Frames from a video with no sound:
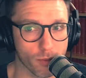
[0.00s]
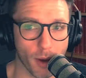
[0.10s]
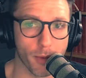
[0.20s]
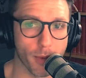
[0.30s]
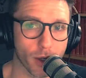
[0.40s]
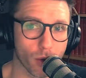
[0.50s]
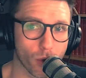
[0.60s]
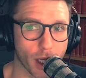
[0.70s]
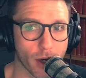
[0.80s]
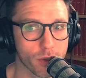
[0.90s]
Maybe my
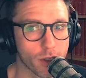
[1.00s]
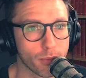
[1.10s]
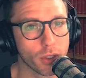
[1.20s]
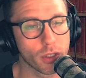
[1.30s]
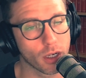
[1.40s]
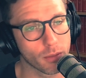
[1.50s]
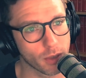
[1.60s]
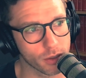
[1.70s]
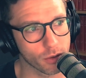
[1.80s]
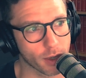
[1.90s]
goal now is to put on
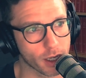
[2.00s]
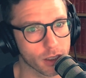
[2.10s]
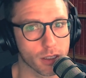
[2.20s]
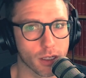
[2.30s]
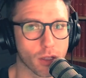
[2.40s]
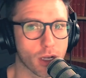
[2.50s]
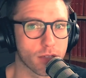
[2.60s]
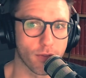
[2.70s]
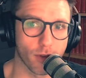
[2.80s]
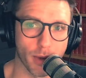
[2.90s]
muscle mass because I
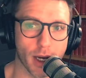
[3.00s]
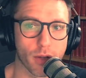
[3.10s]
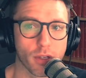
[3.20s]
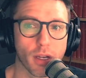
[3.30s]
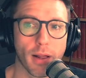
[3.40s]
lost 50 pounds.